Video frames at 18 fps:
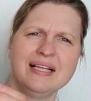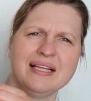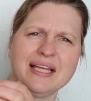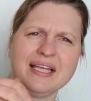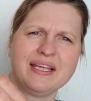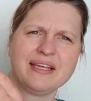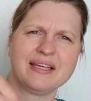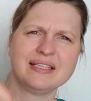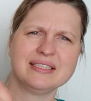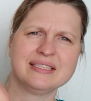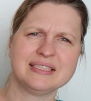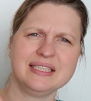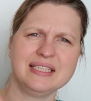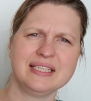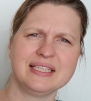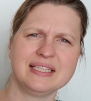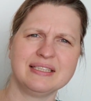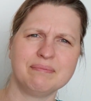like you can
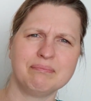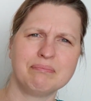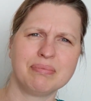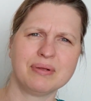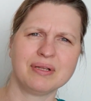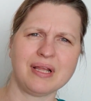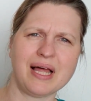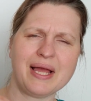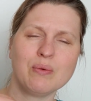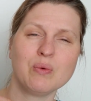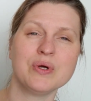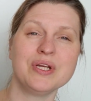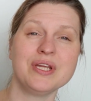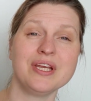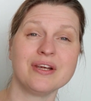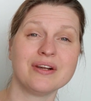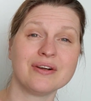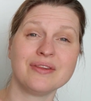see the
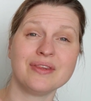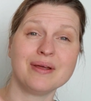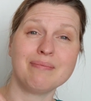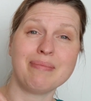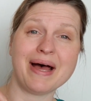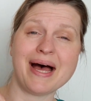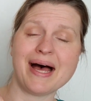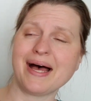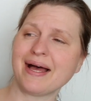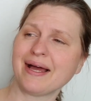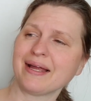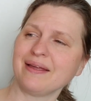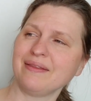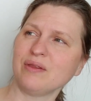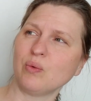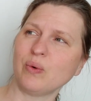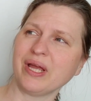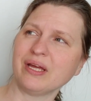plywood here in the back
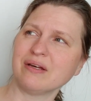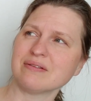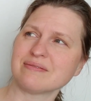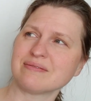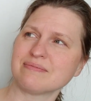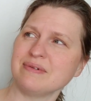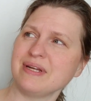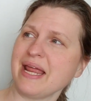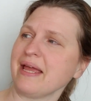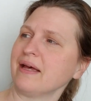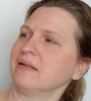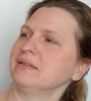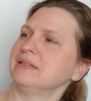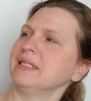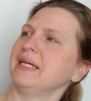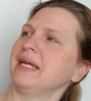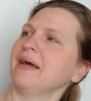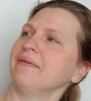and the way it's
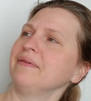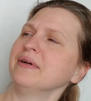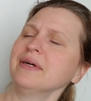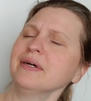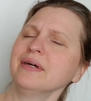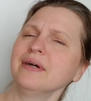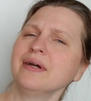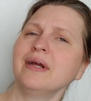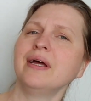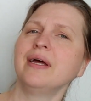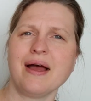nailed together.